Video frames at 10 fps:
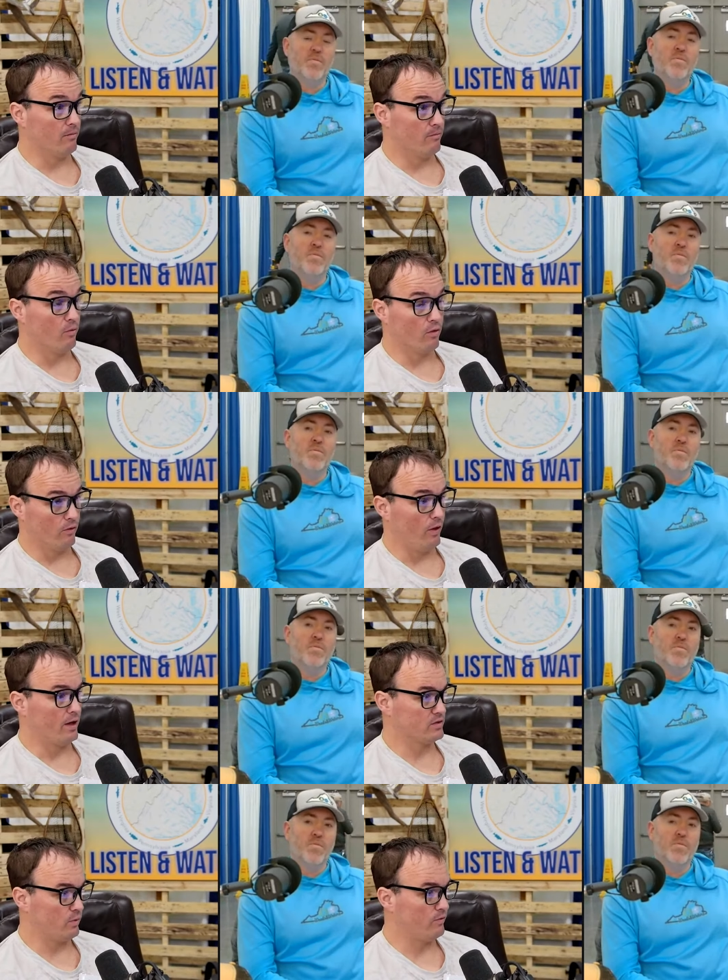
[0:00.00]
Speaker 1: more or
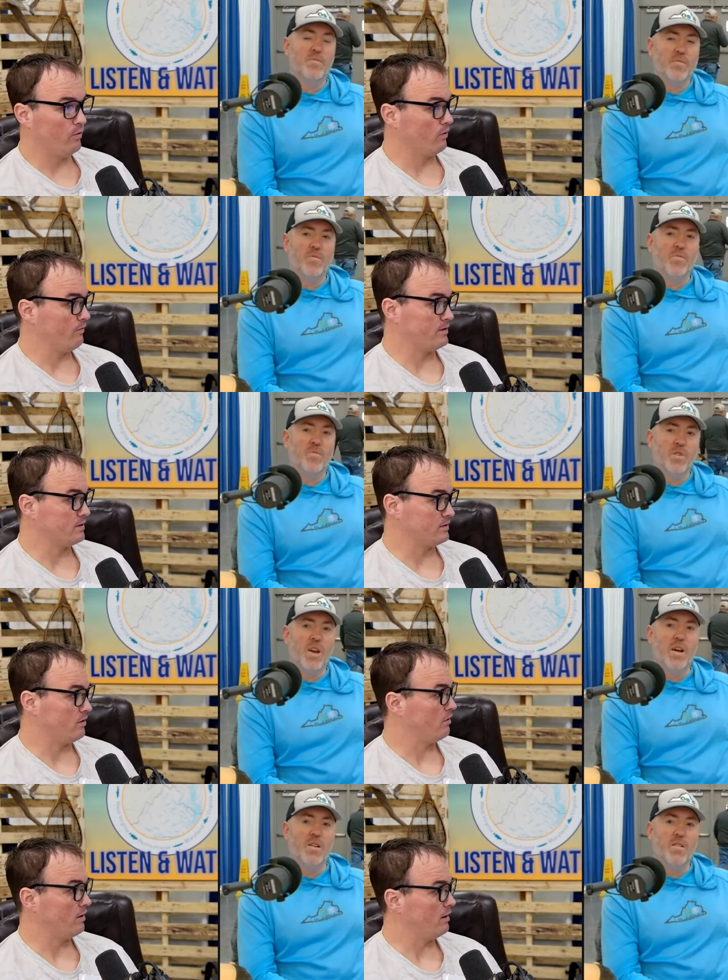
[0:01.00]
less, with forward facing
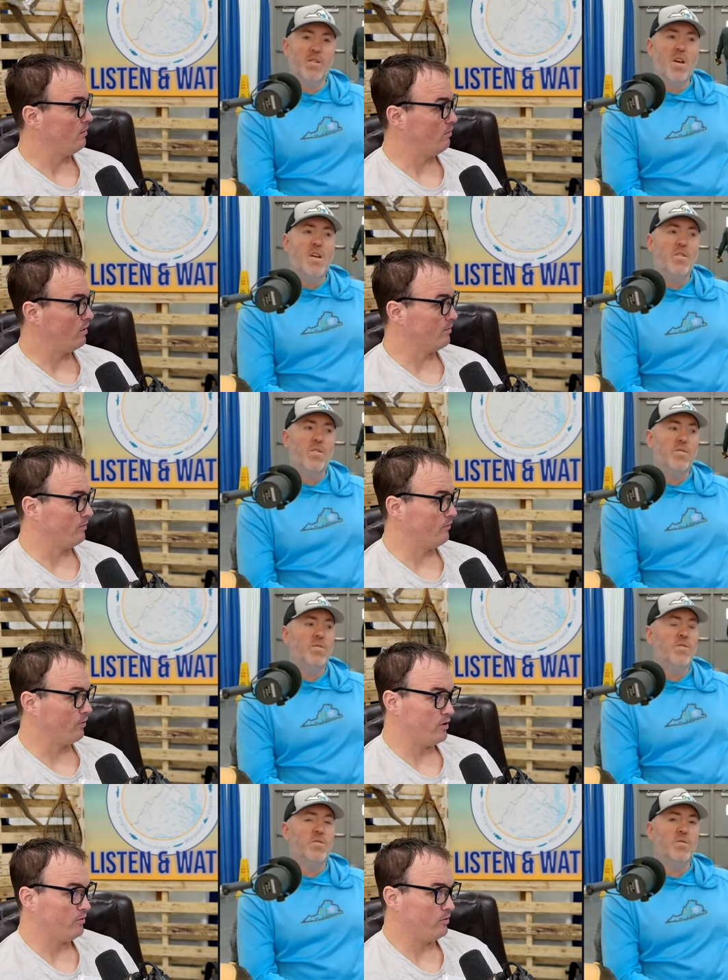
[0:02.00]
sonar yeah. right now. Where
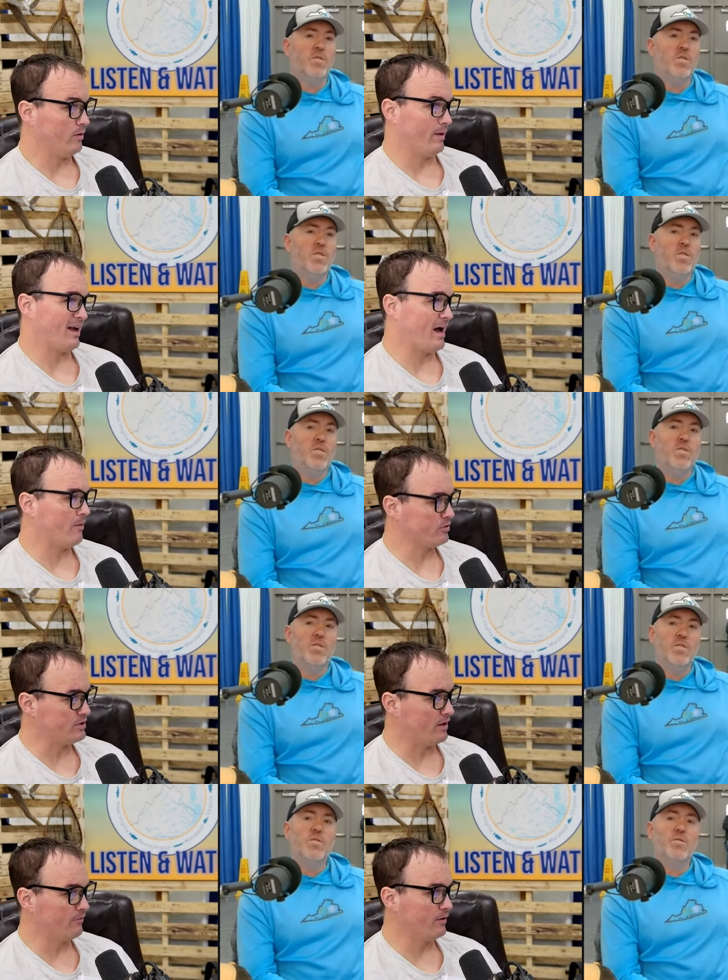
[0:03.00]
before you, you're like, ah, we're
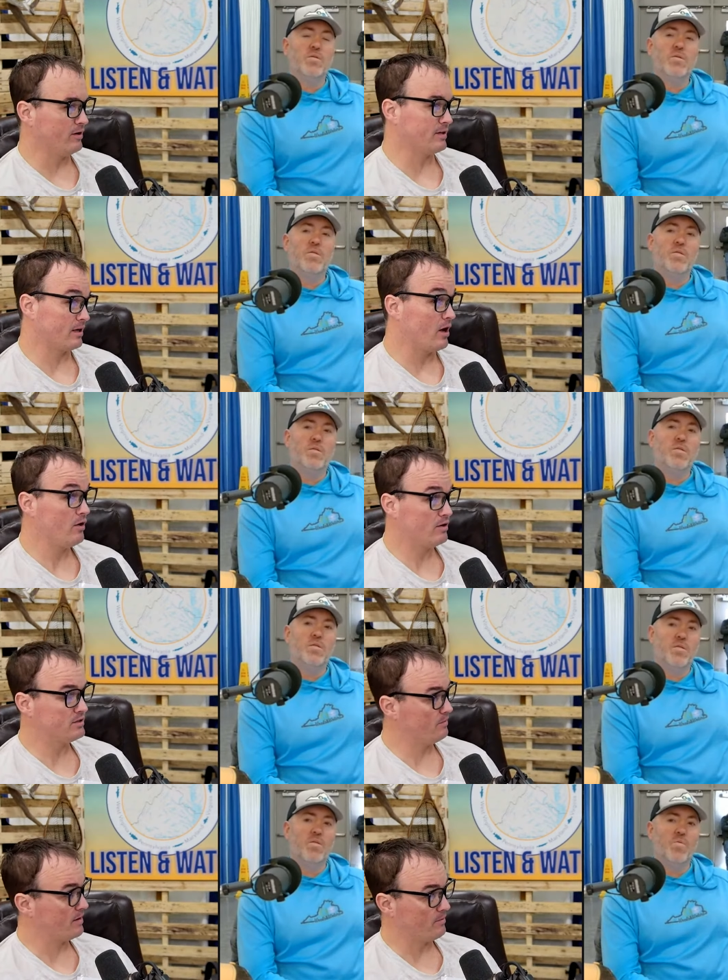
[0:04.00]
done for the year. It's like, no, you can
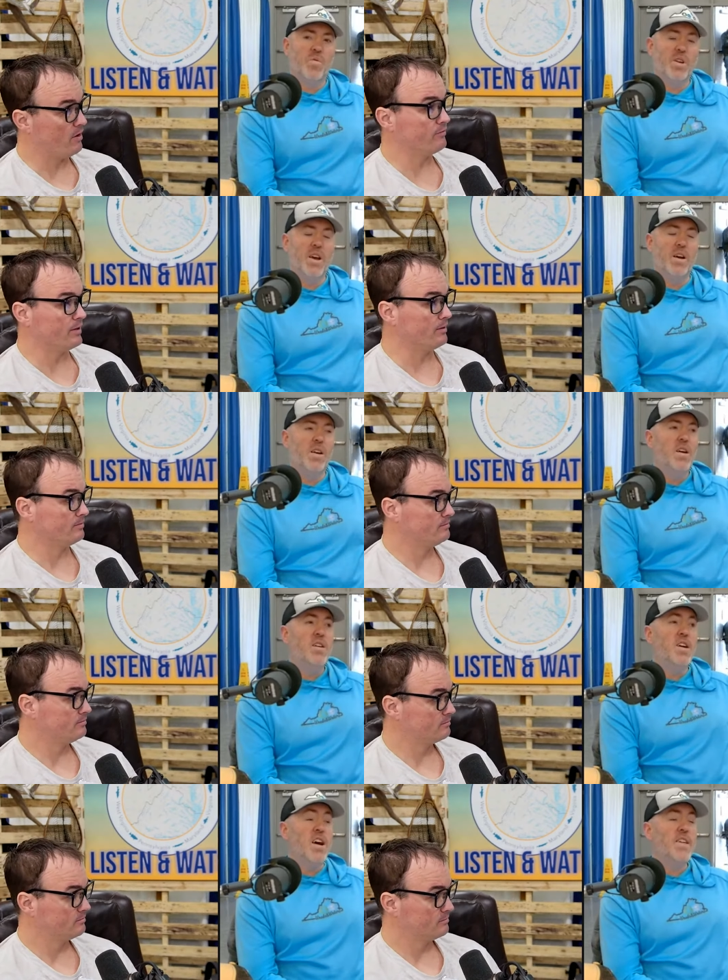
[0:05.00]
still pick them off now. Yeah.
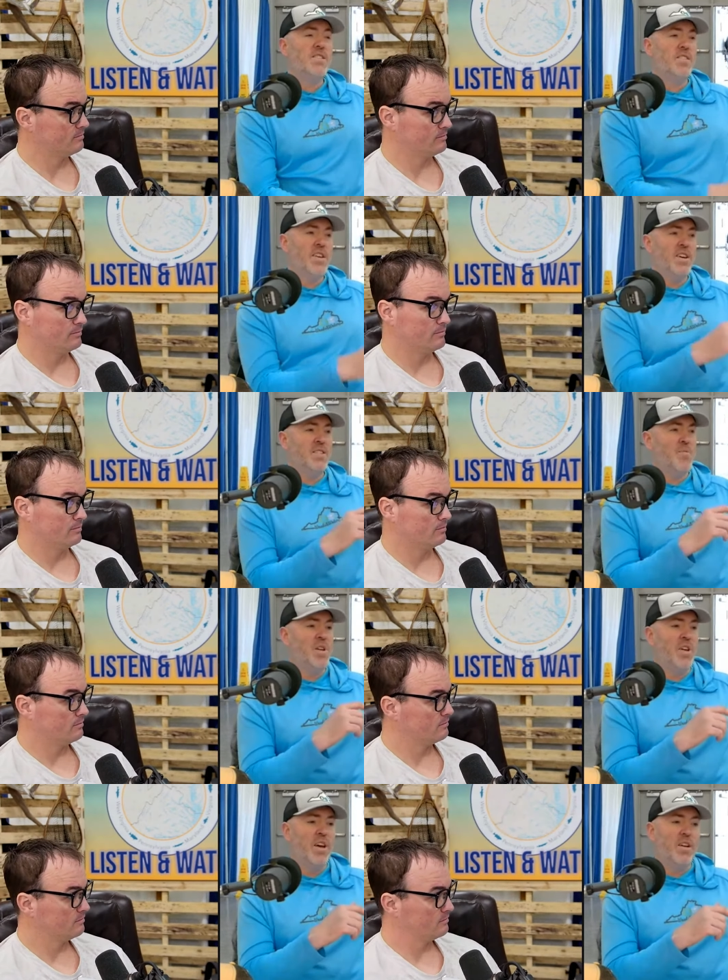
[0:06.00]
Speaker 2: And that's the thing. Cause I
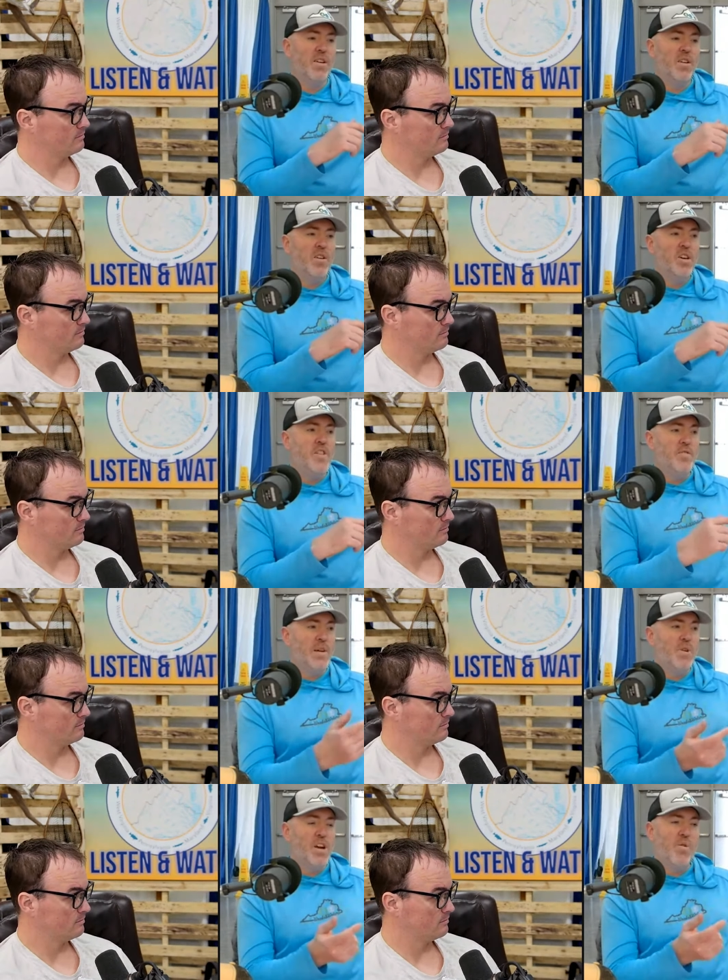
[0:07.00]
mean, like,
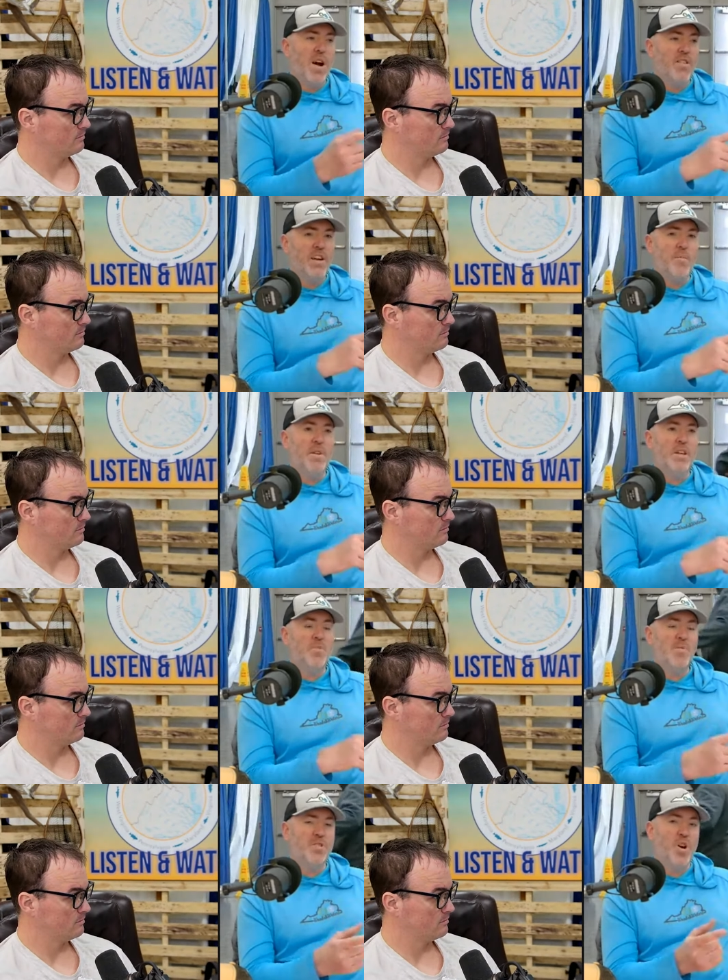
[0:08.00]
even like when I go out, like, I mean,
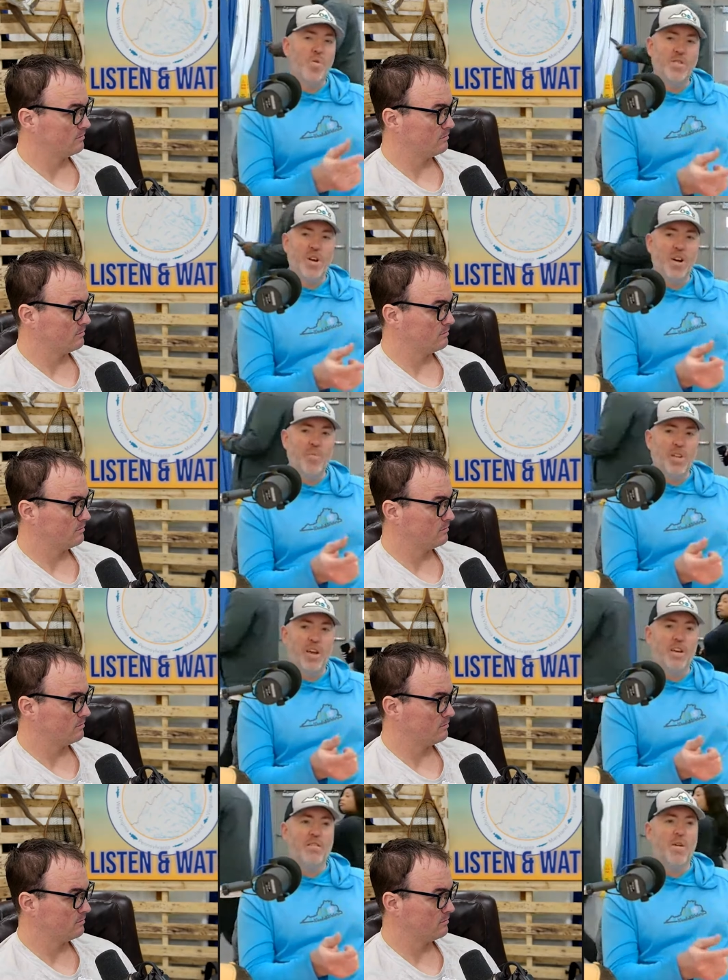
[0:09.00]
it's pretty much always on,
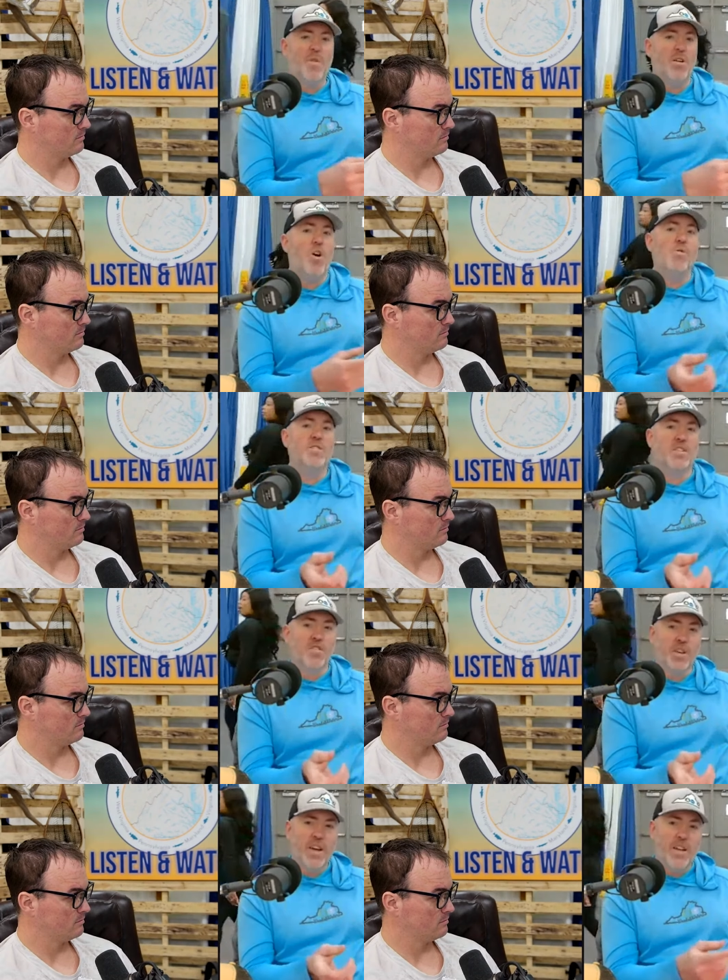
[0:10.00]
but like, I'm not always
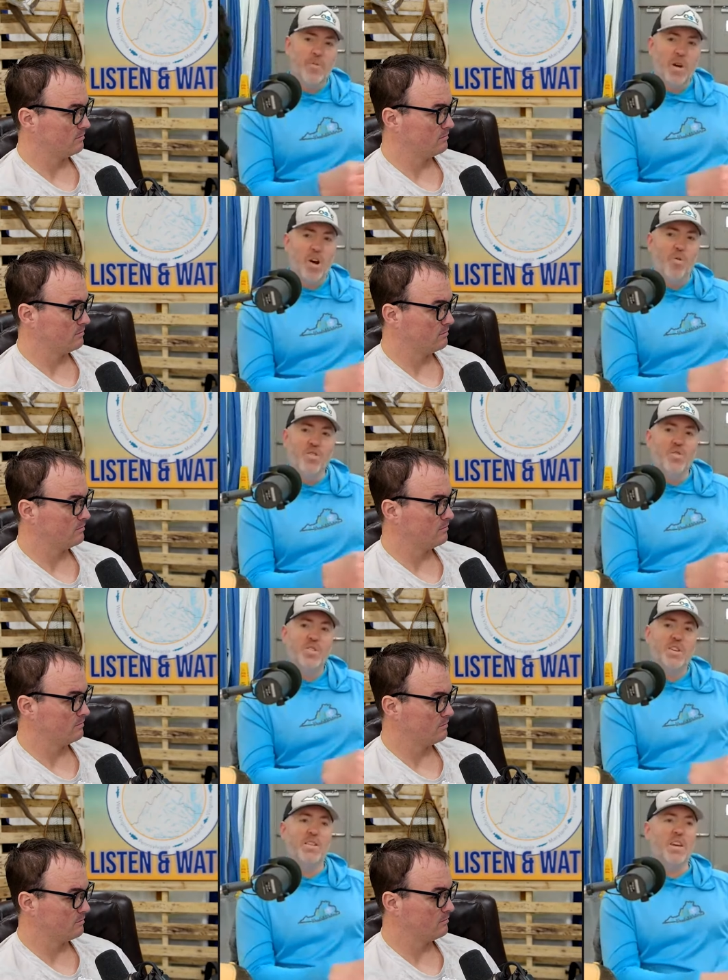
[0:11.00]
like looking at it. I'm not always using